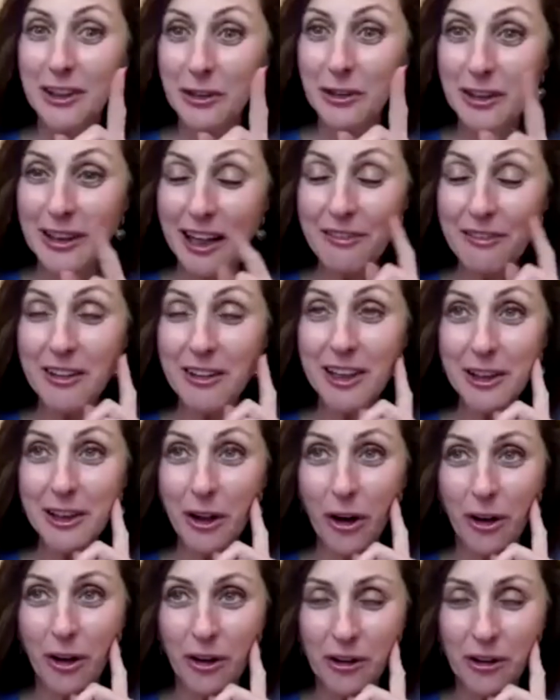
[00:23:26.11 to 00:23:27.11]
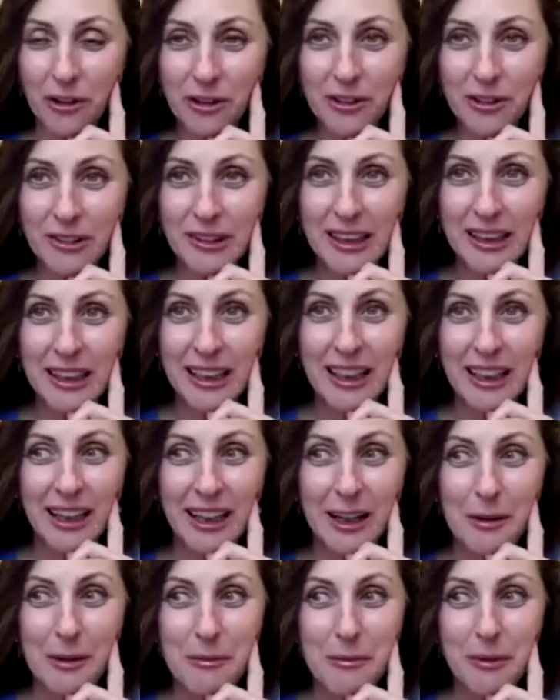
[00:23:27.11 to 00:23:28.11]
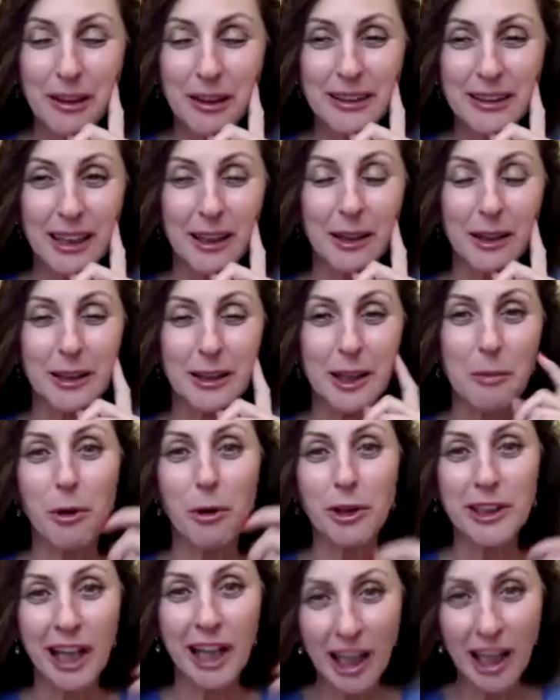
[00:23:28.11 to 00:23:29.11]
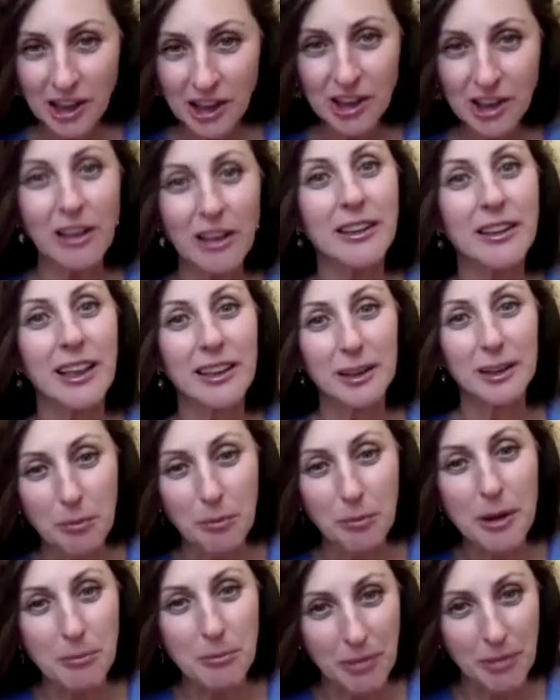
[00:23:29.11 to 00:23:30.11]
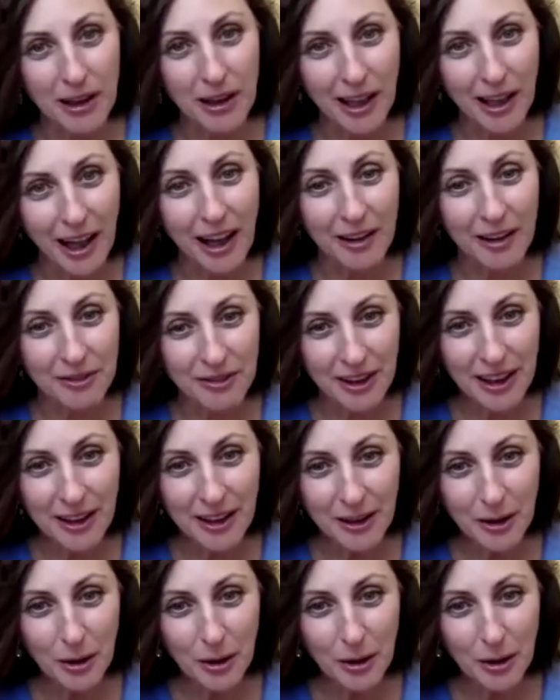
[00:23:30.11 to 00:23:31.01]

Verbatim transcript: you never know the, the potential that the people have. Eh?